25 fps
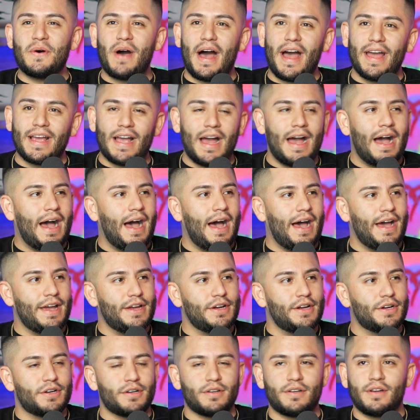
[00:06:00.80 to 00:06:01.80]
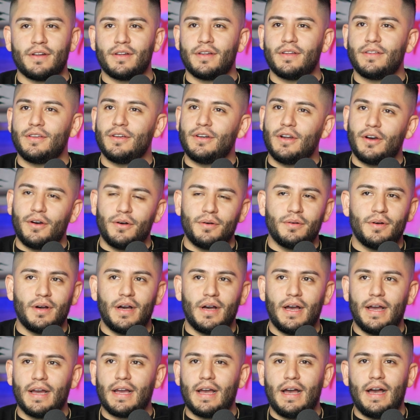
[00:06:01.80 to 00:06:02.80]
I got hired,
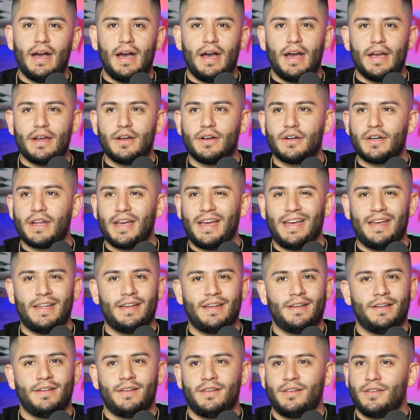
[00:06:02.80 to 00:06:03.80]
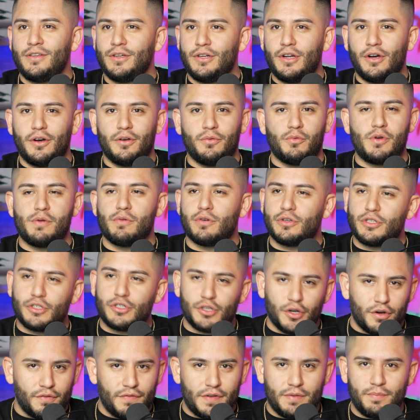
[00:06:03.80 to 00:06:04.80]
hired, and we were
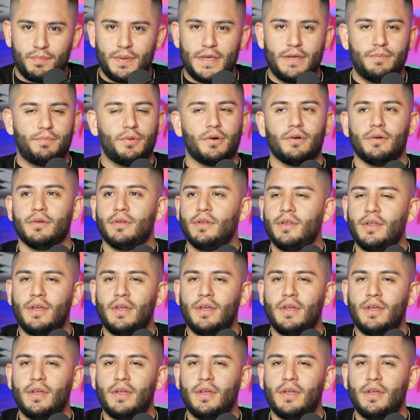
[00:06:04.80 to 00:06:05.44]
serving people